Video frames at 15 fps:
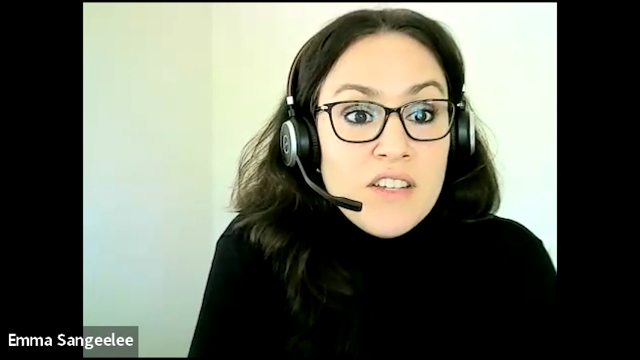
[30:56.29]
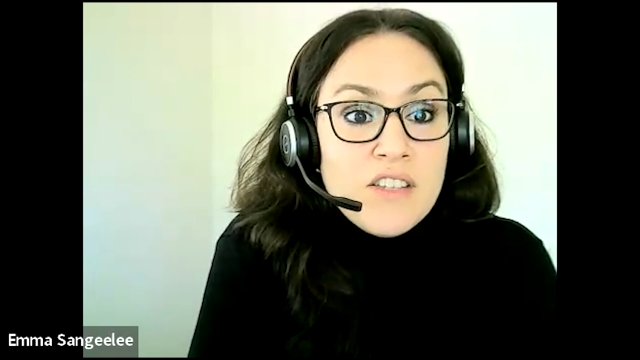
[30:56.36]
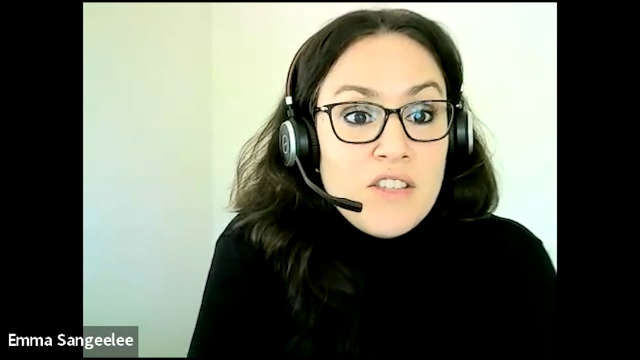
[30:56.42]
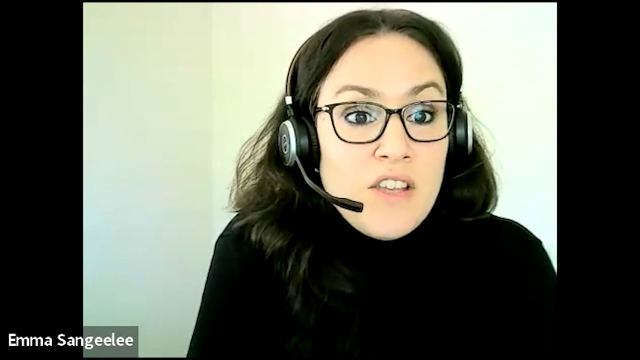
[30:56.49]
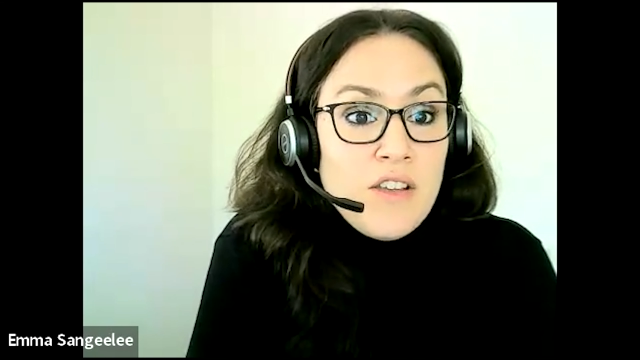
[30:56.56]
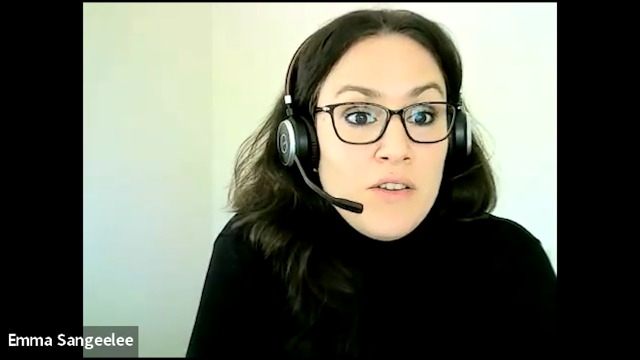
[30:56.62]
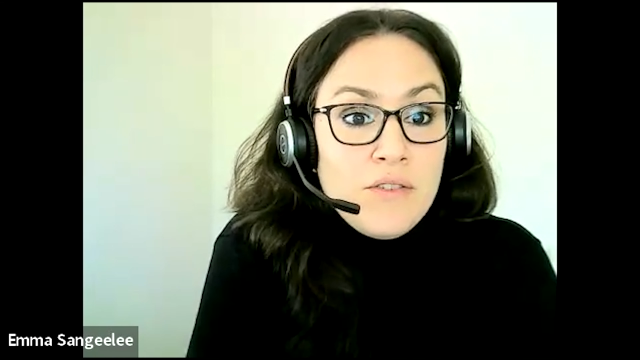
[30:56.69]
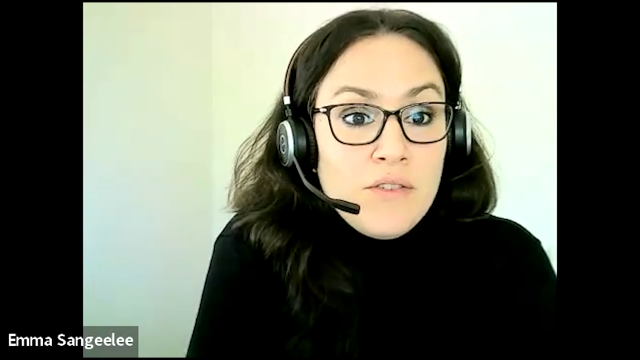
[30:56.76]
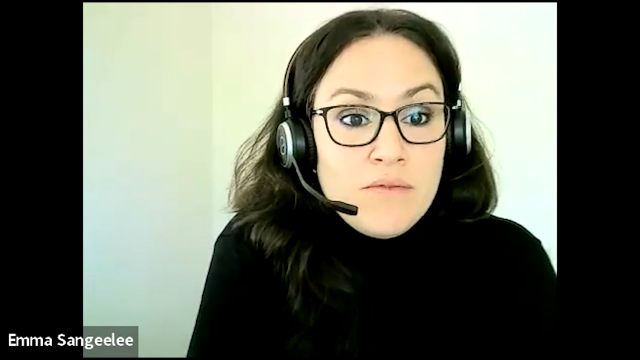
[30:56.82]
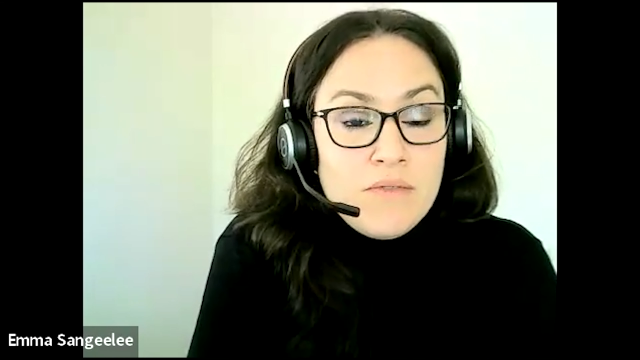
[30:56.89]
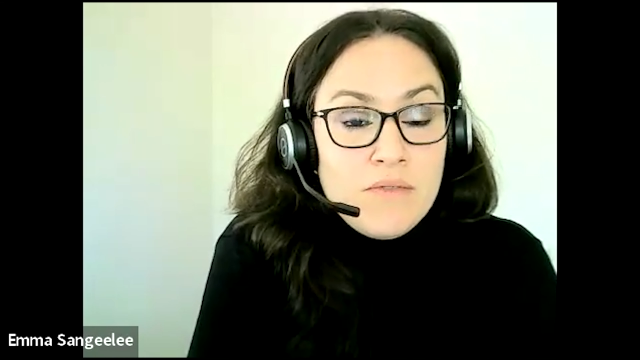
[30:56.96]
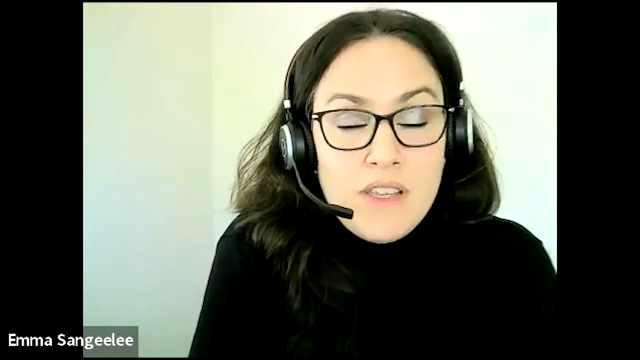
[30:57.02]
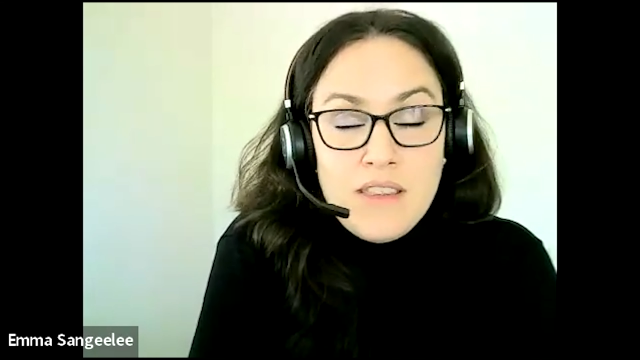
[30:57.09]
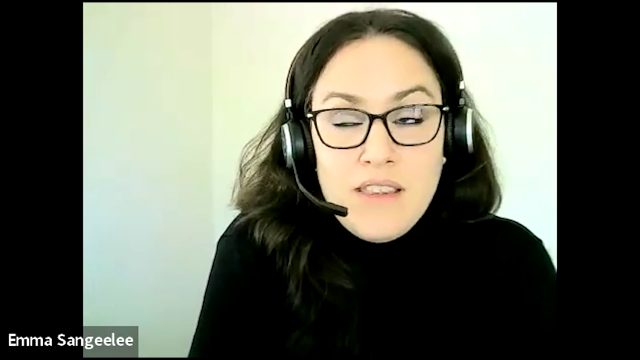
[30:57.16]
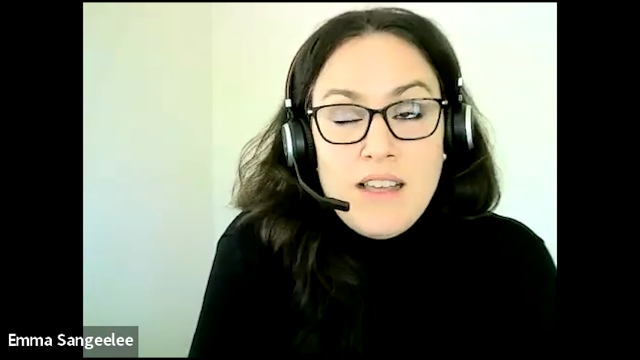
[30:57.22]
So
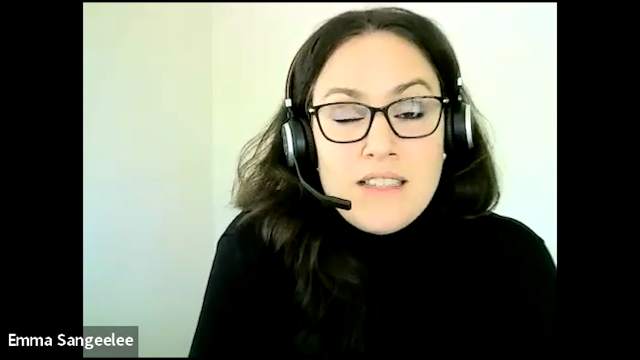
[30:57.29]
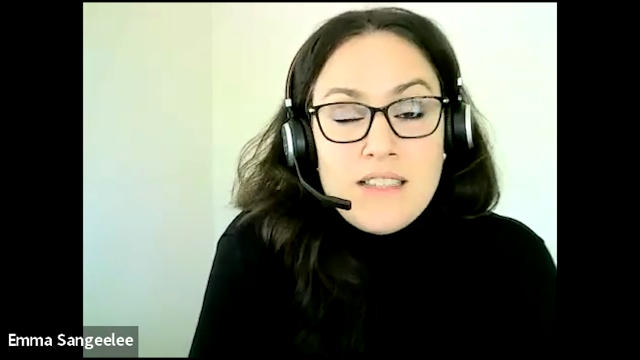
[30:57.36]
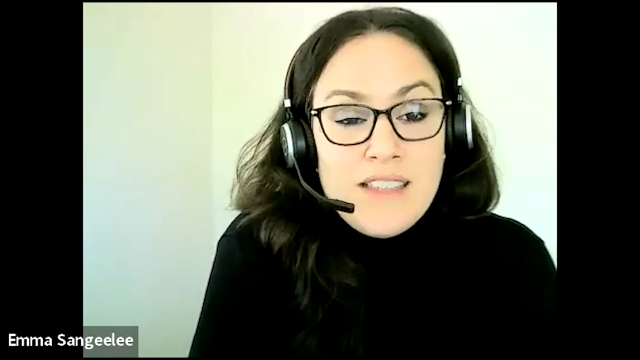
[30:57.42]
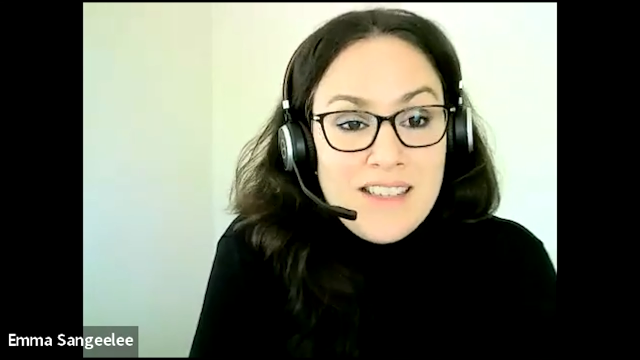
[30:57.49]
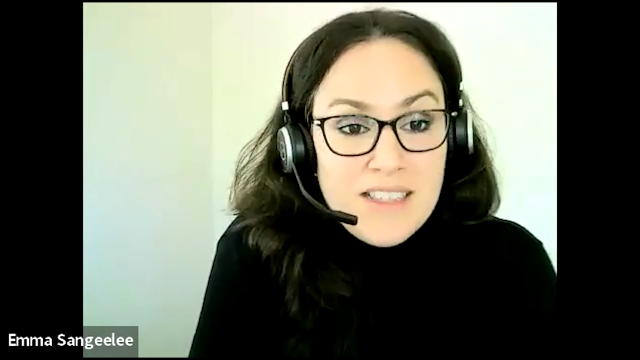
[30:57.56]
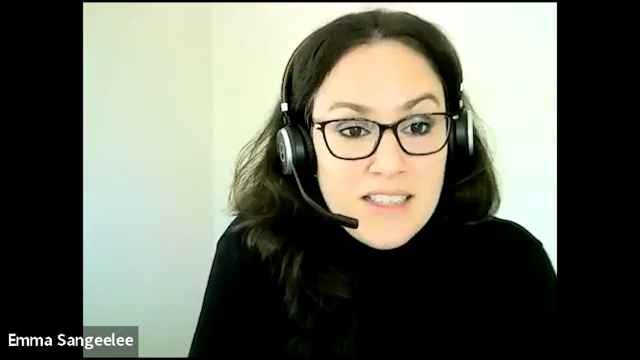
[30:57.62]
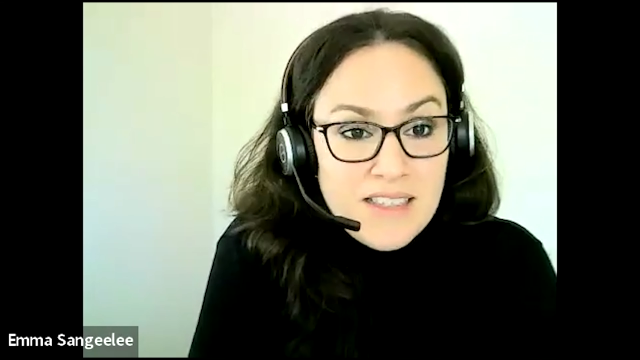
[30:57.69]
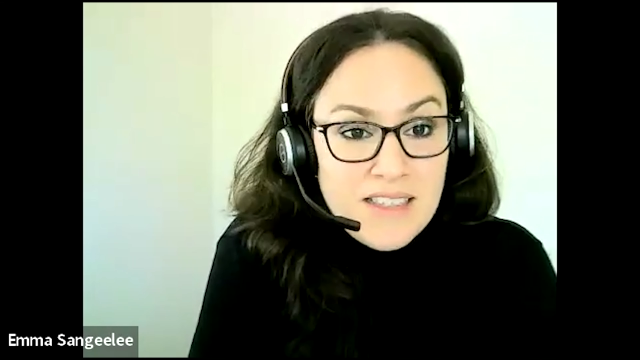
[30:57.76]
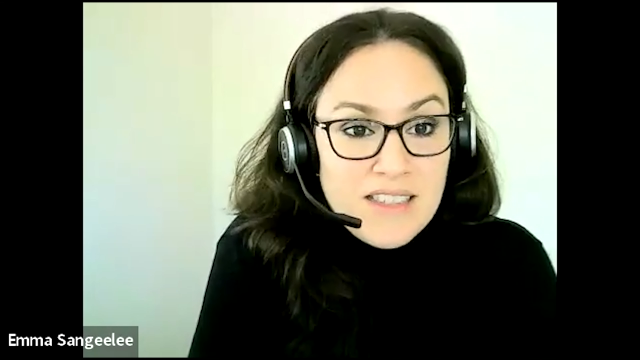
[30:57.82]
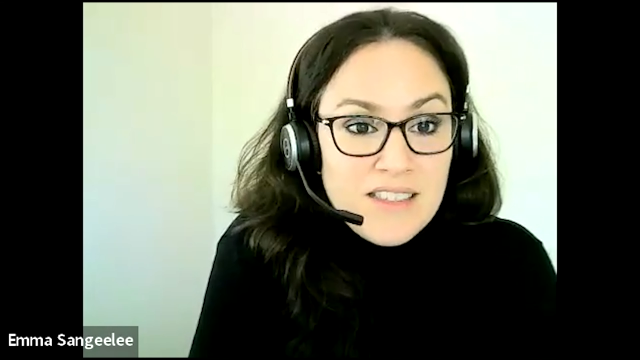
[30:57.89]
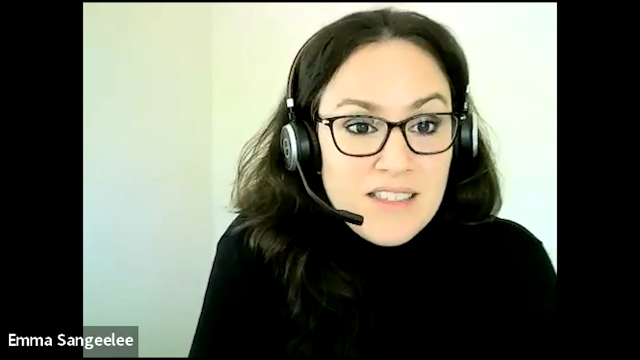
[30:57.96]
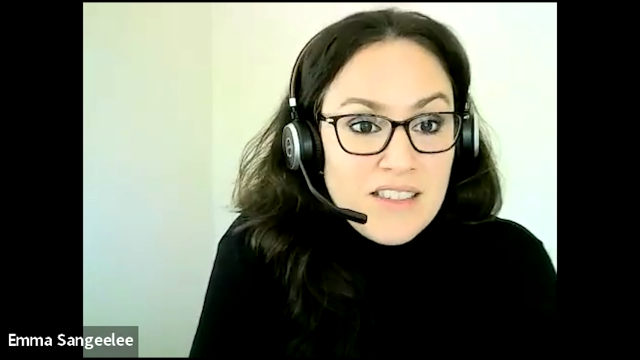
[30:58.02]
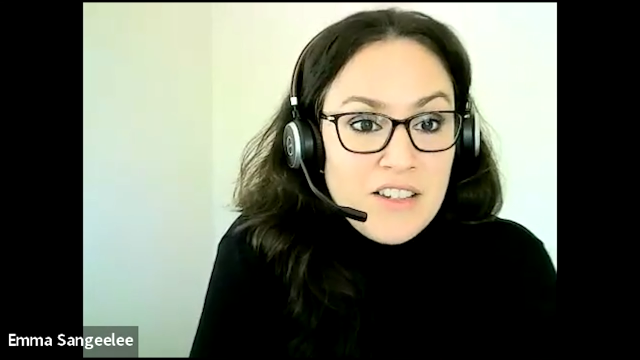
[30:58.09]
in that sense,